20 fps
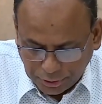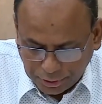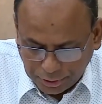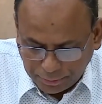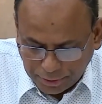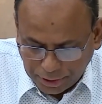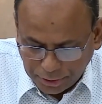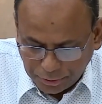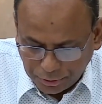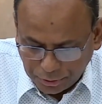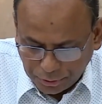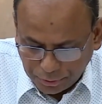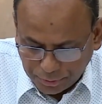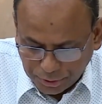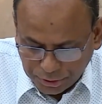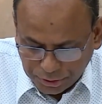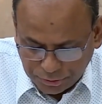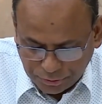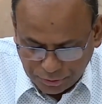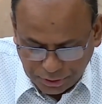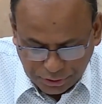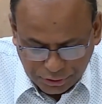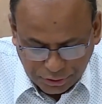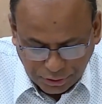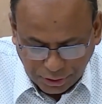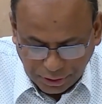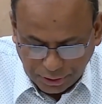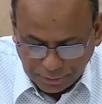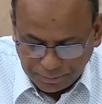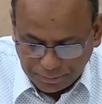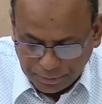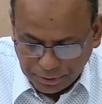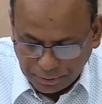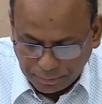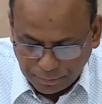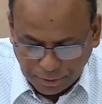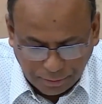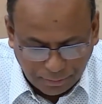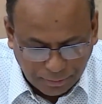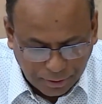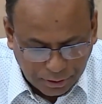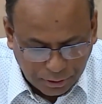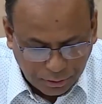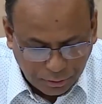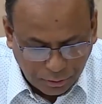She said progress has been made in the